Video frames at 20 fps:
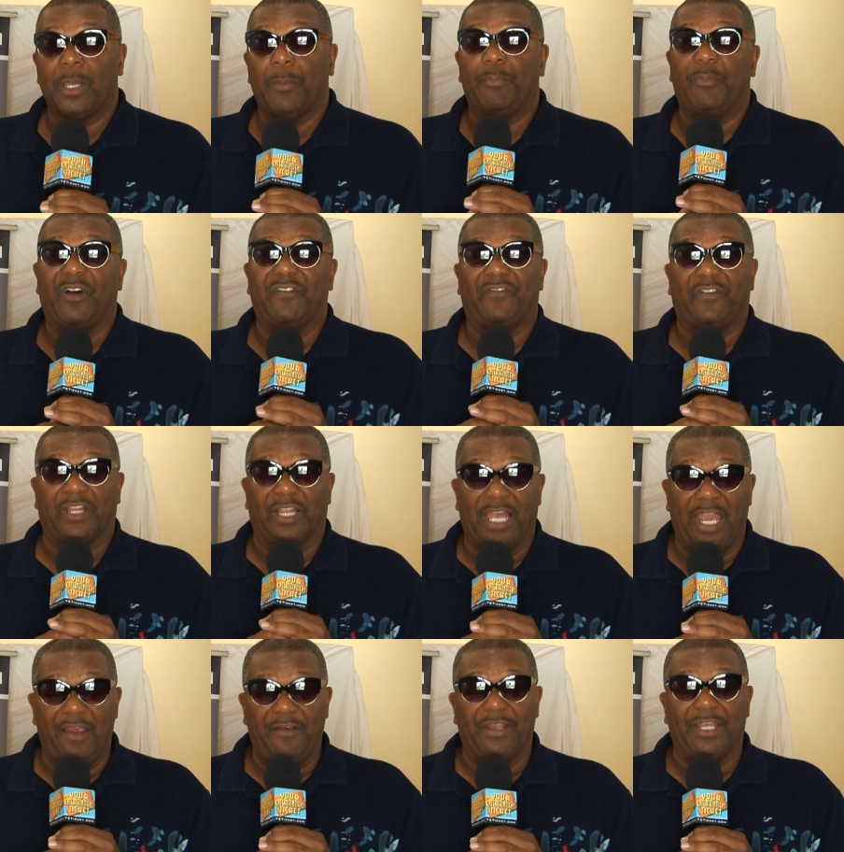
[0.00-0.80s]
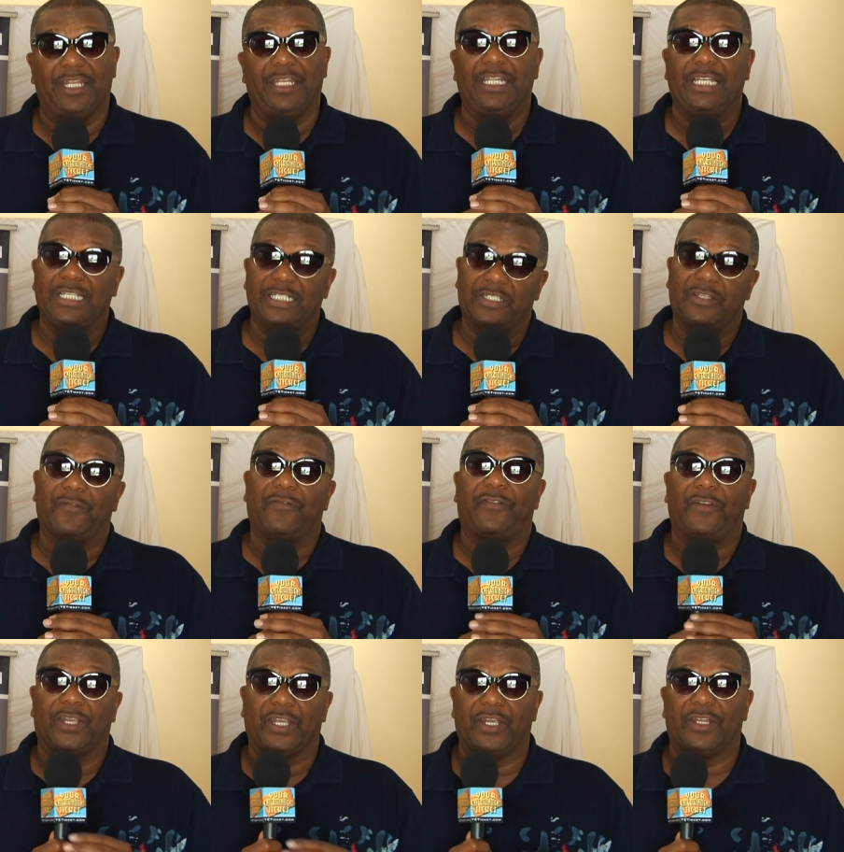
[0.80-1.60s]
But Valerian needs to
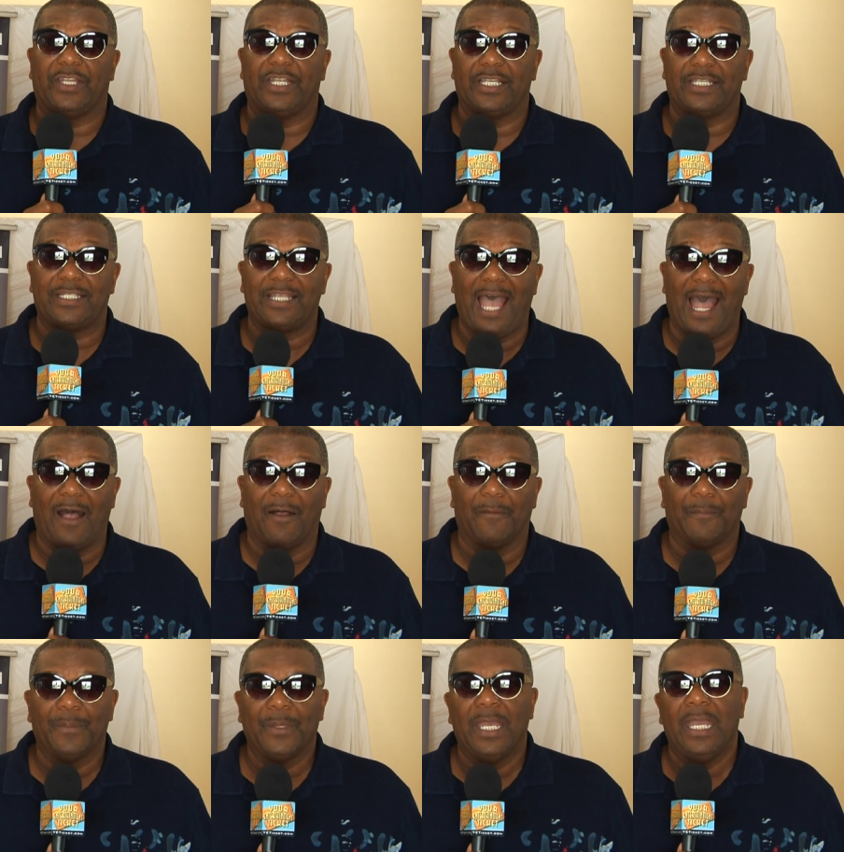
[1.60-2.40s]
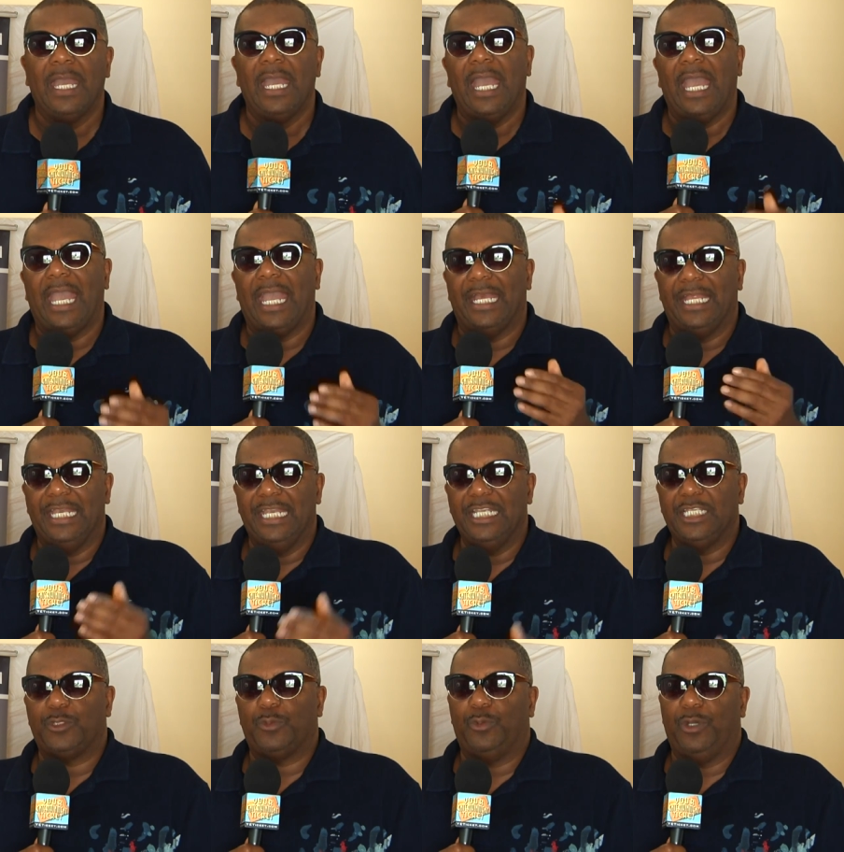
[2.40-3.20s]
figure this out. And
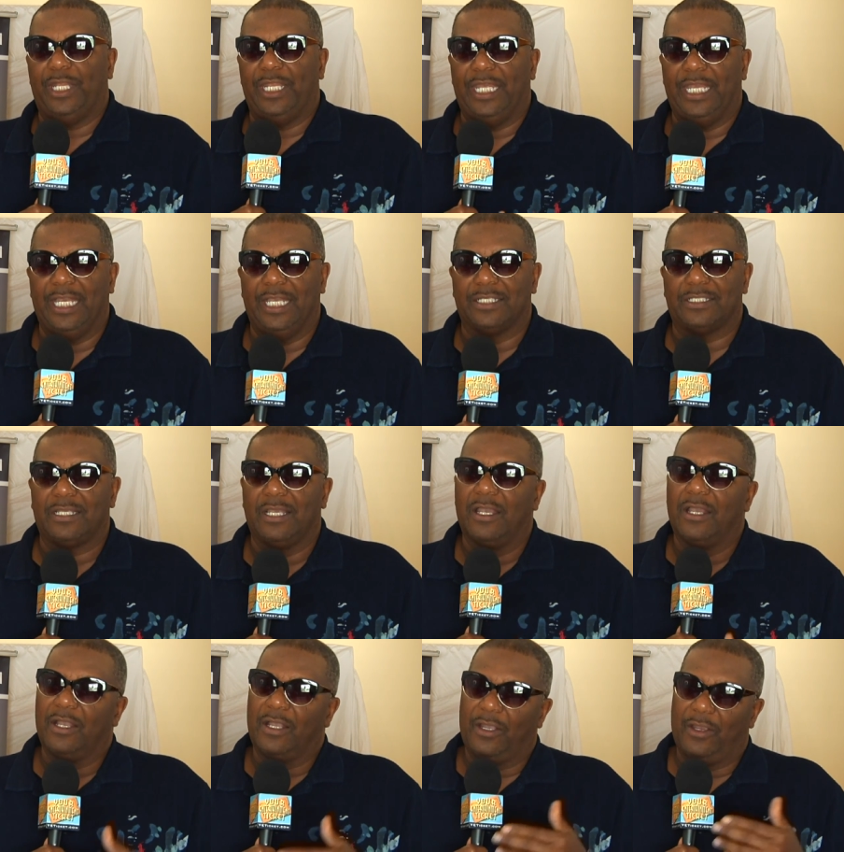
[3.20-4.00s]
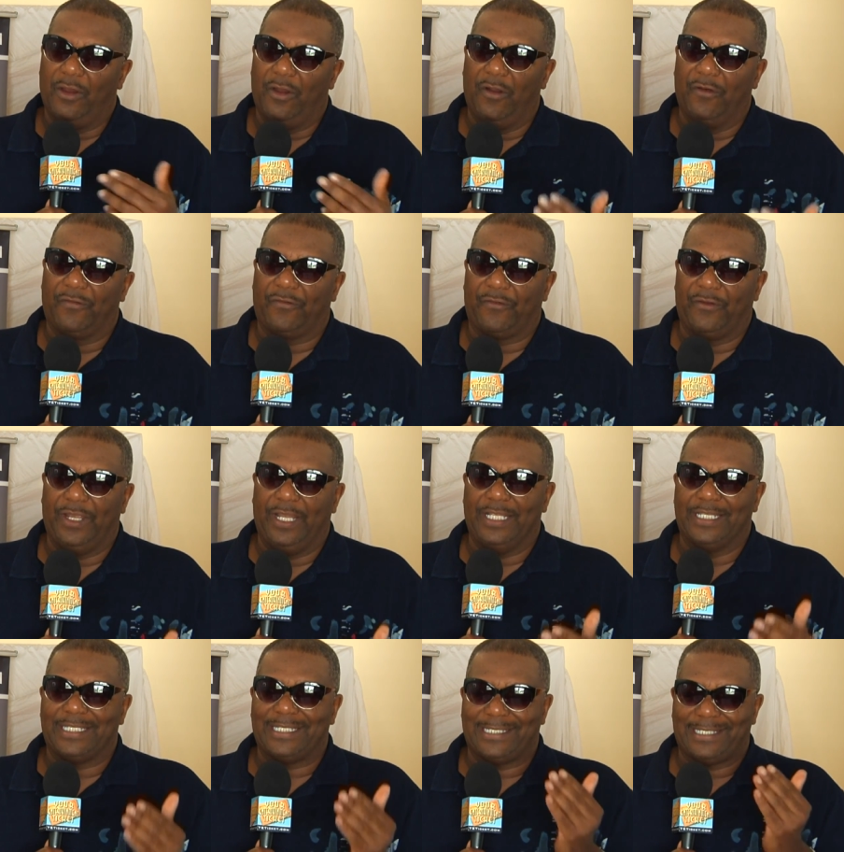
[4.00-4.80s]
he's with his
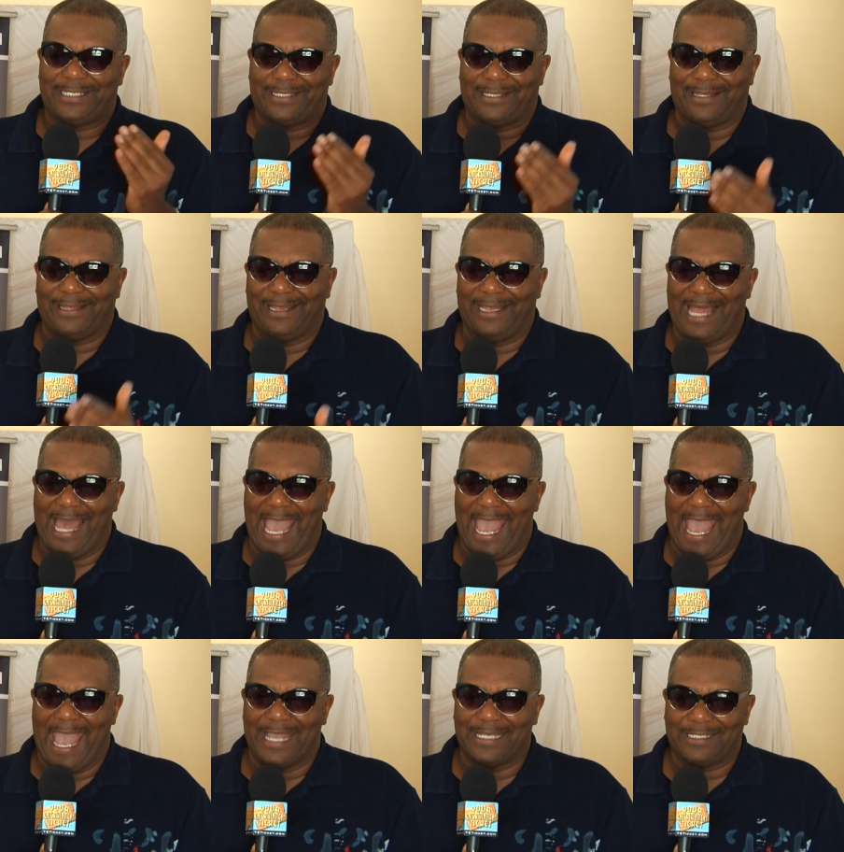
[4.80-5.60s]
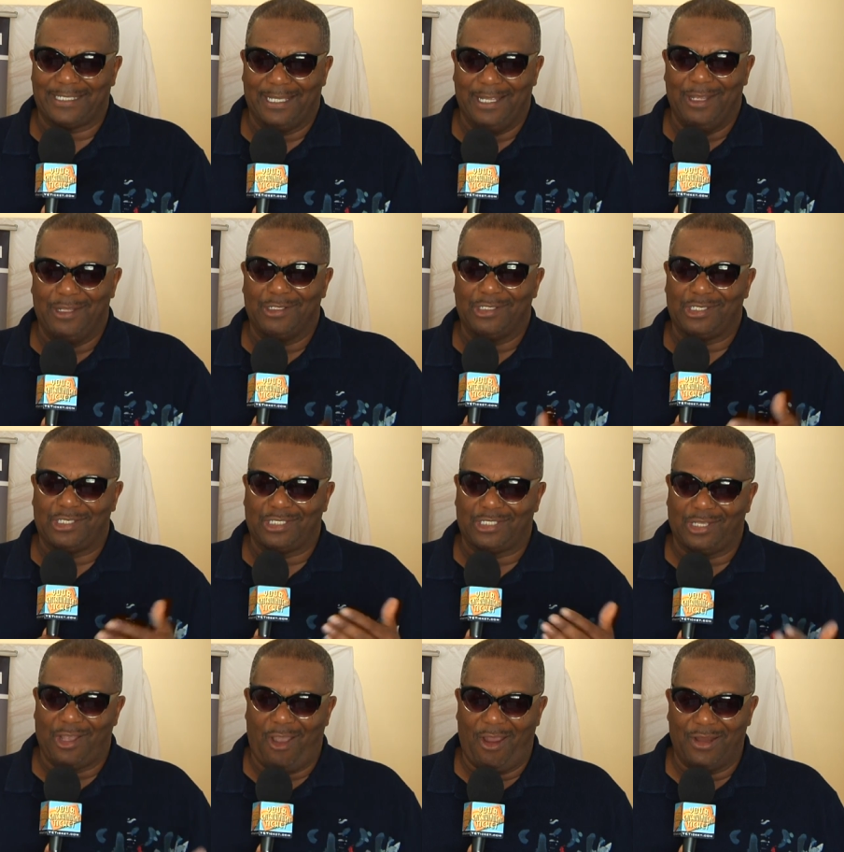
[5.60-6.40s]
girlfriend slash
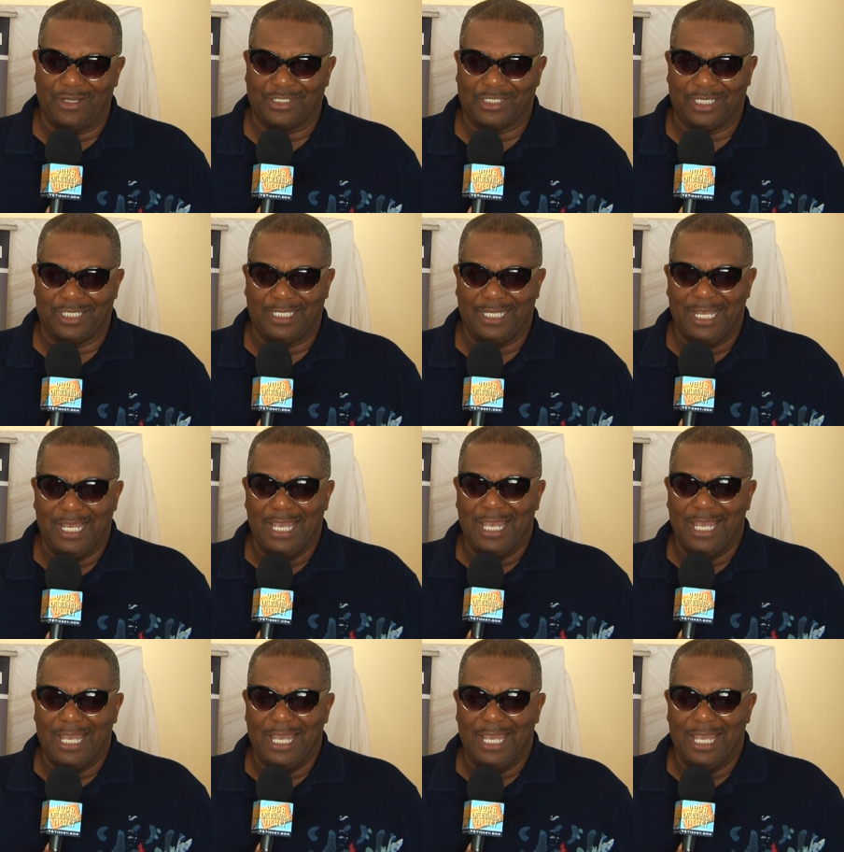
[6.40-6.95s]
sergeant,